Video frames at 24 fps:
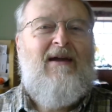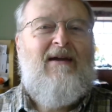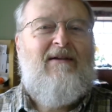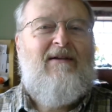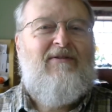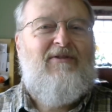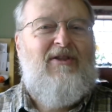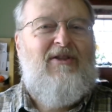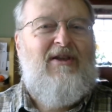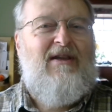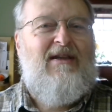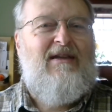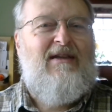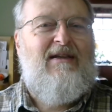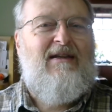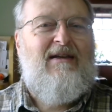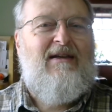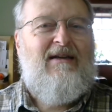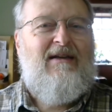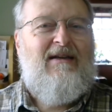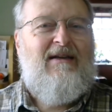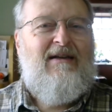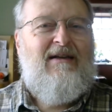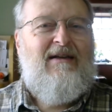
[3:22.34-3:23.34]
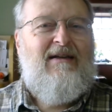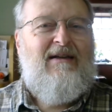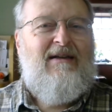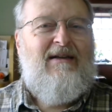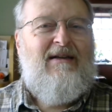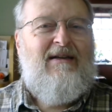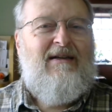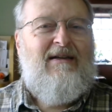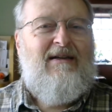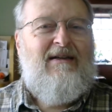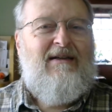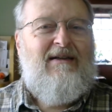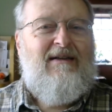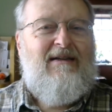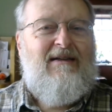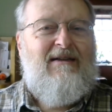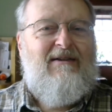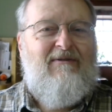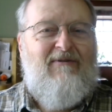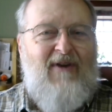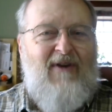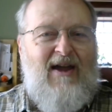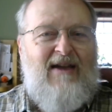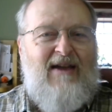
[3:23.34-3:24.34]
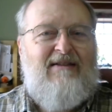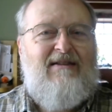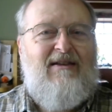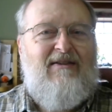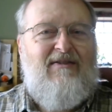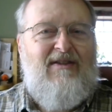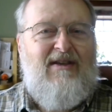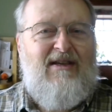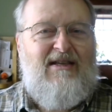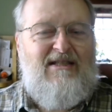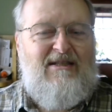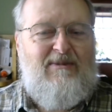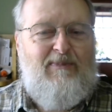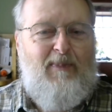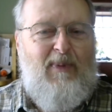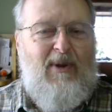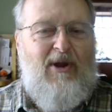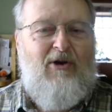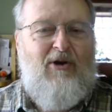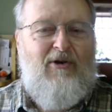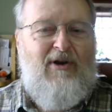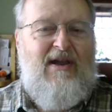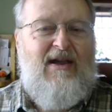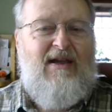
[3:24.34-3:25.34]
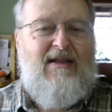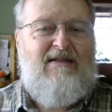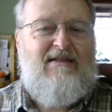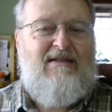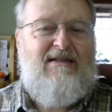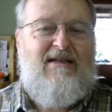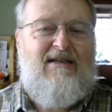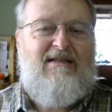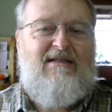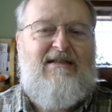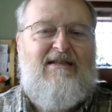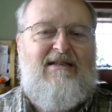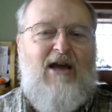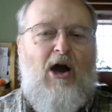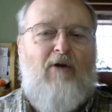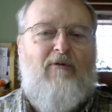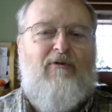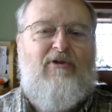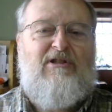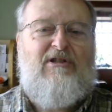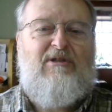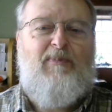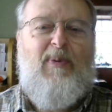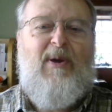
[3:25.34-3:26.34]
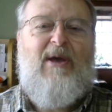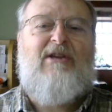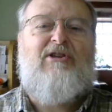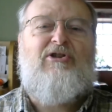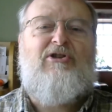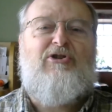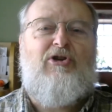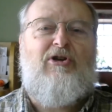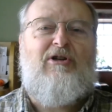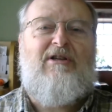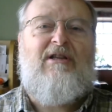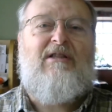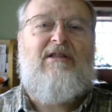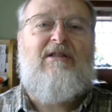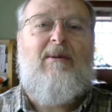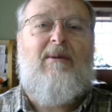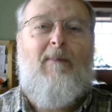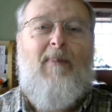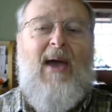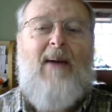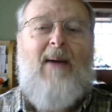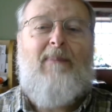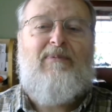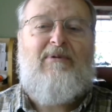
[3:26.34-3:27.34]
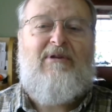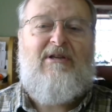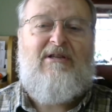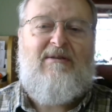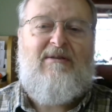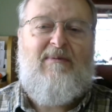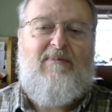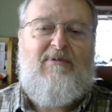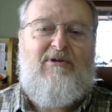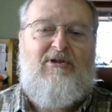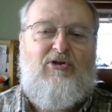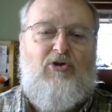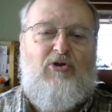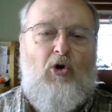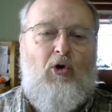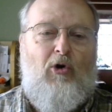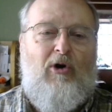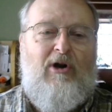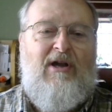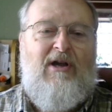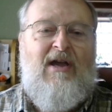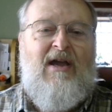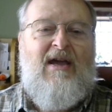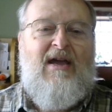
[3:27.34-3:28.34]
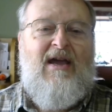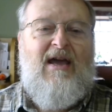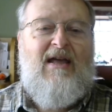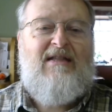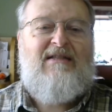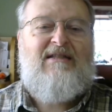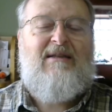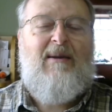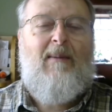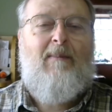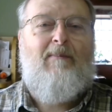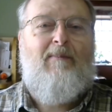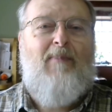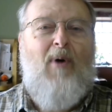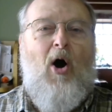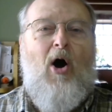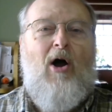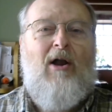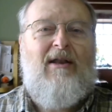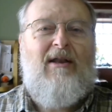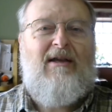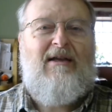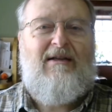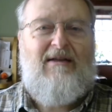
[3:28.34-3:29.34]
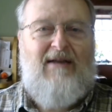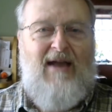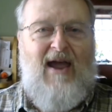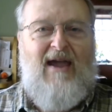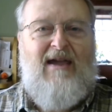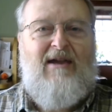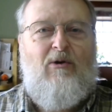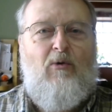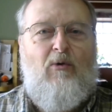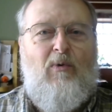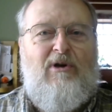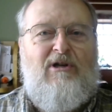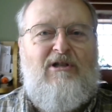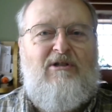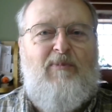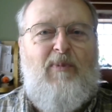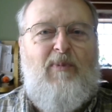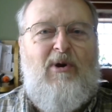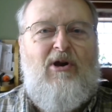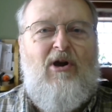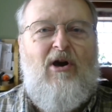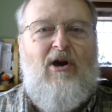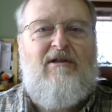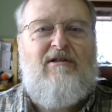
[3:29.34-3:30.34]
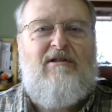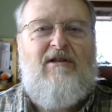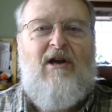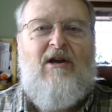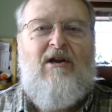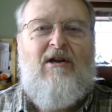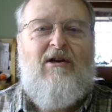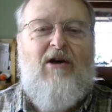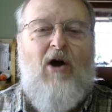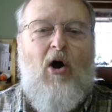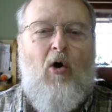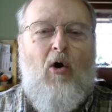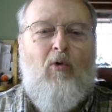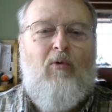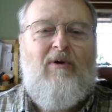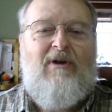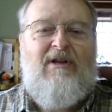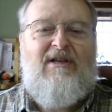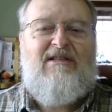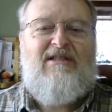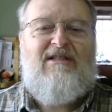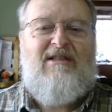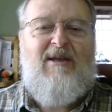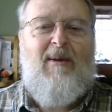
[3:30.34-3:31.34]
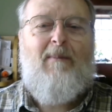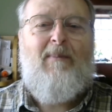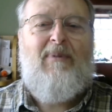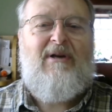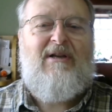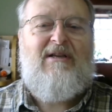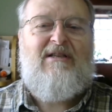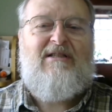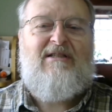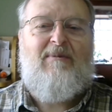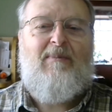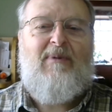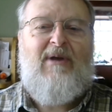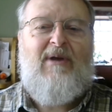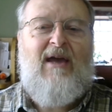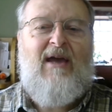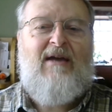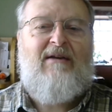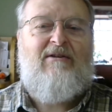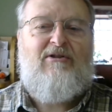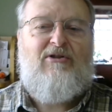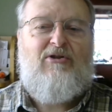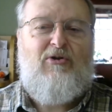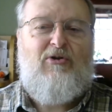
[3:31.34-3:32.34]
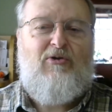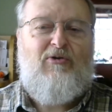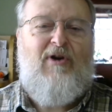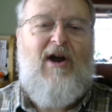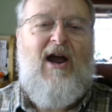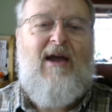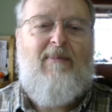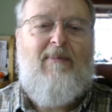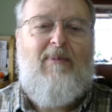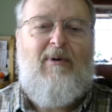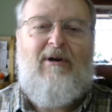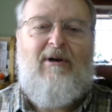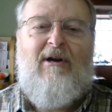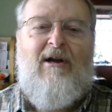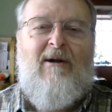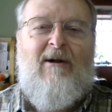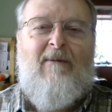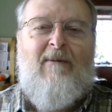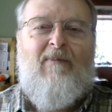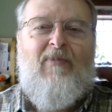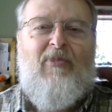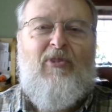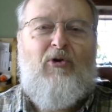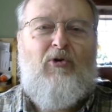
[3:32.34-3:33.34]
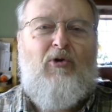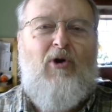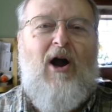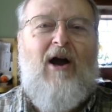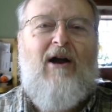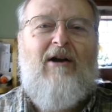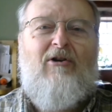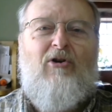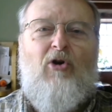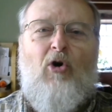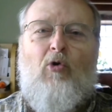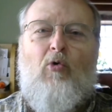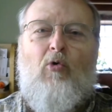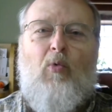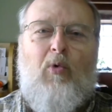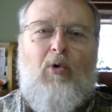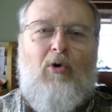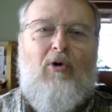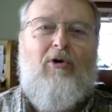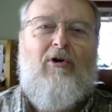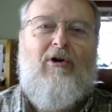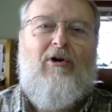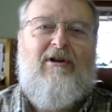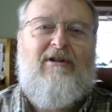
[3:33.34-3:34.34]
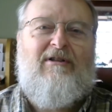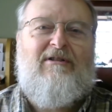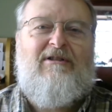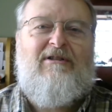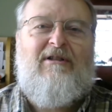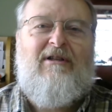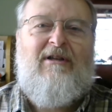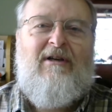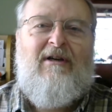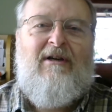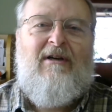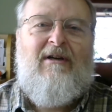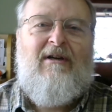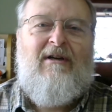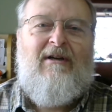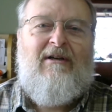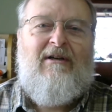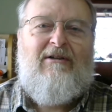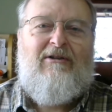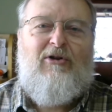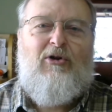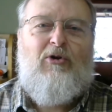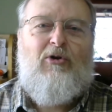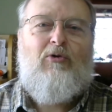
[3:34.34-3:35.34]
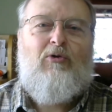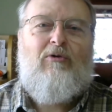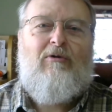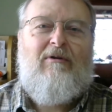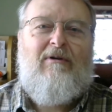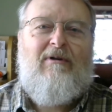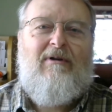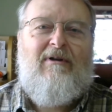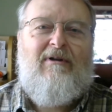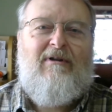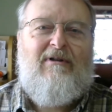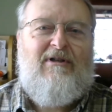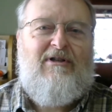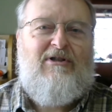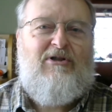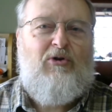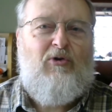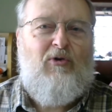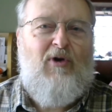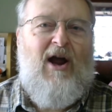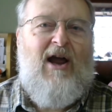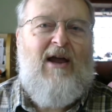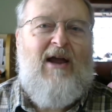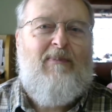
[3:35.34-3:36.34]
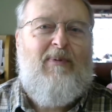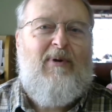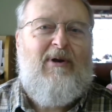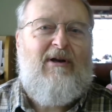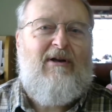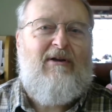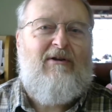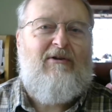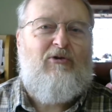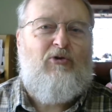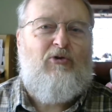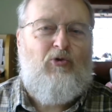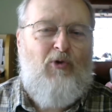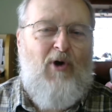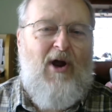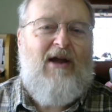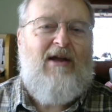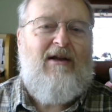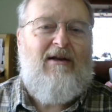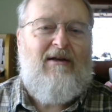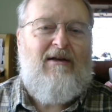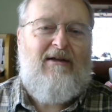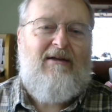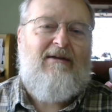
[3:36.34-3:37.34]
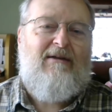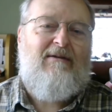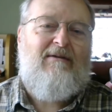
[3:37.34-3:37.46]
The event and experience itself is pictured in the baptism story in symbolic language because only symbolism can describe it. There are no words to describe it directly.